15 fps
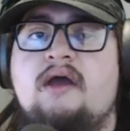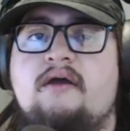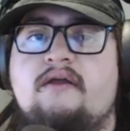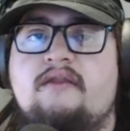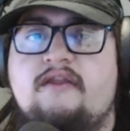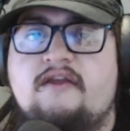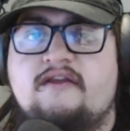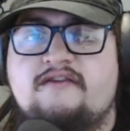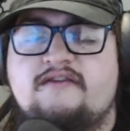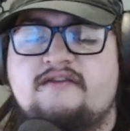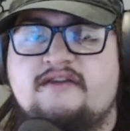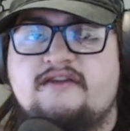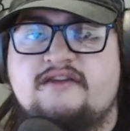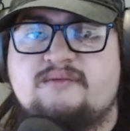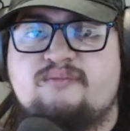This
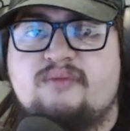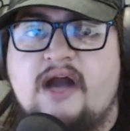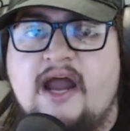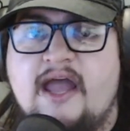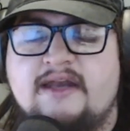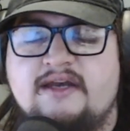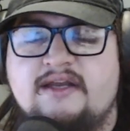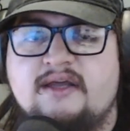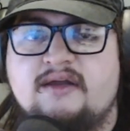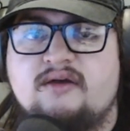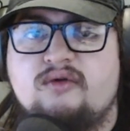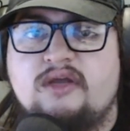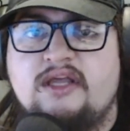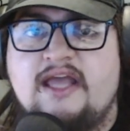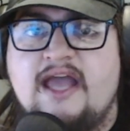is Brandon
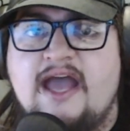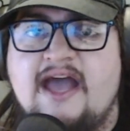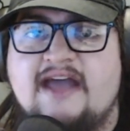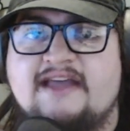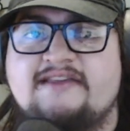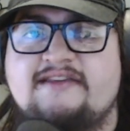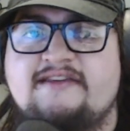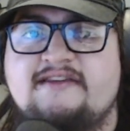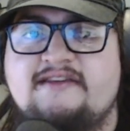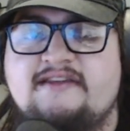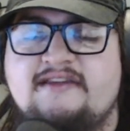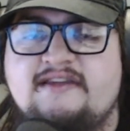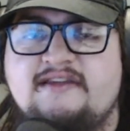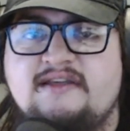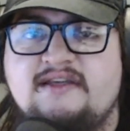Reacts
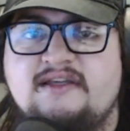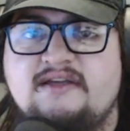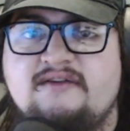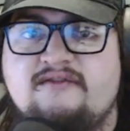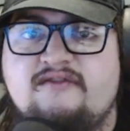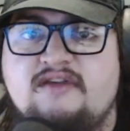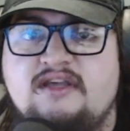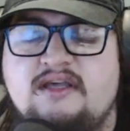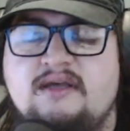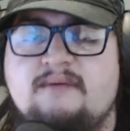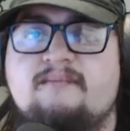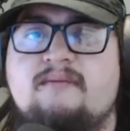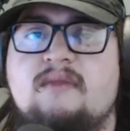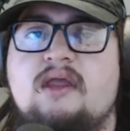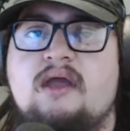TV,
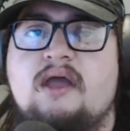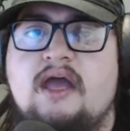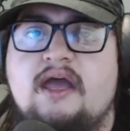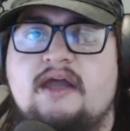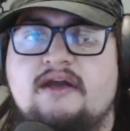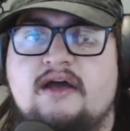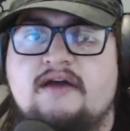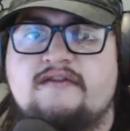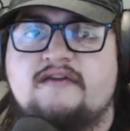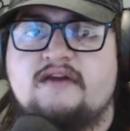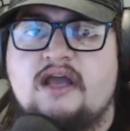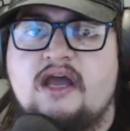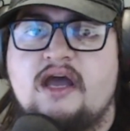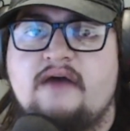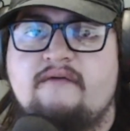and
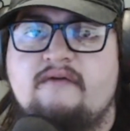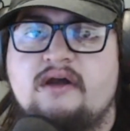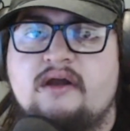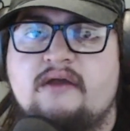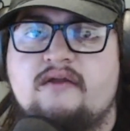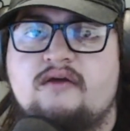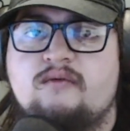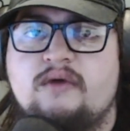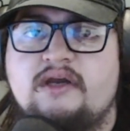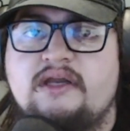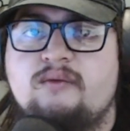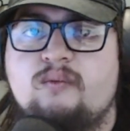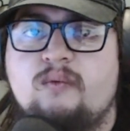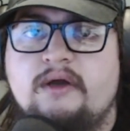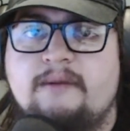today I have another
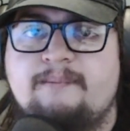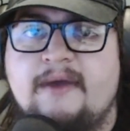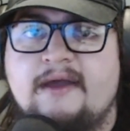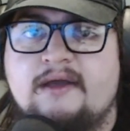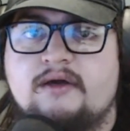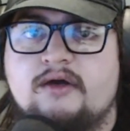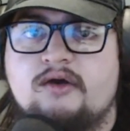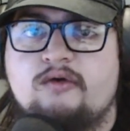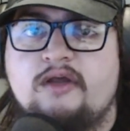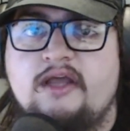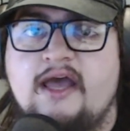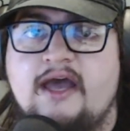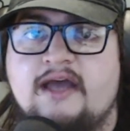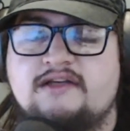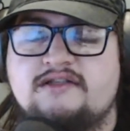Woody Woodpecker
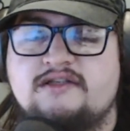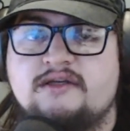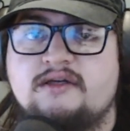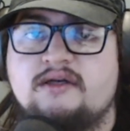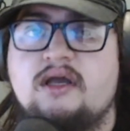reaction.